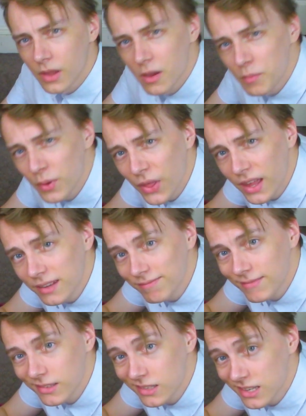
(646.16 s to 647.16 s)
But then,
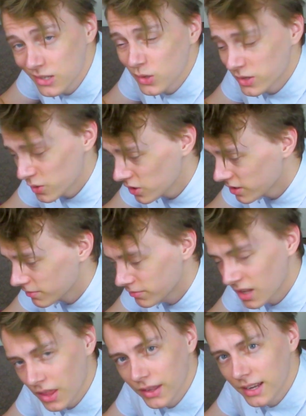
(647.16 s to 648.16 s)
there's also just
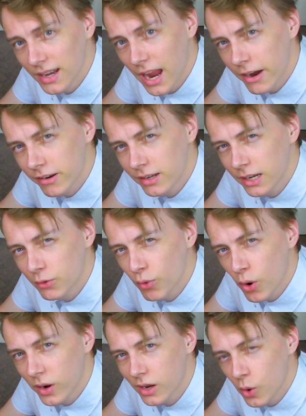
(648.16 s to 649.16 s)
nothing inherently
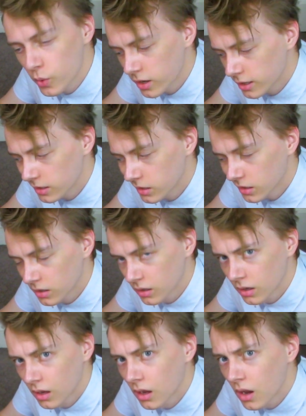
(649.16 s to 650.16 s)
wrong in owning
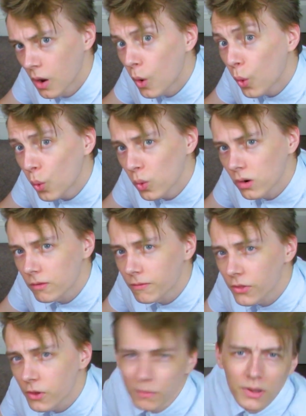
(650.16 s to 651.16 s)
all of
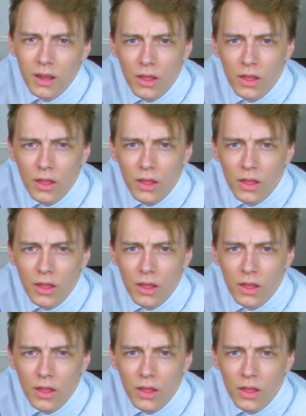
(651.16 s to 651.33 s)
them.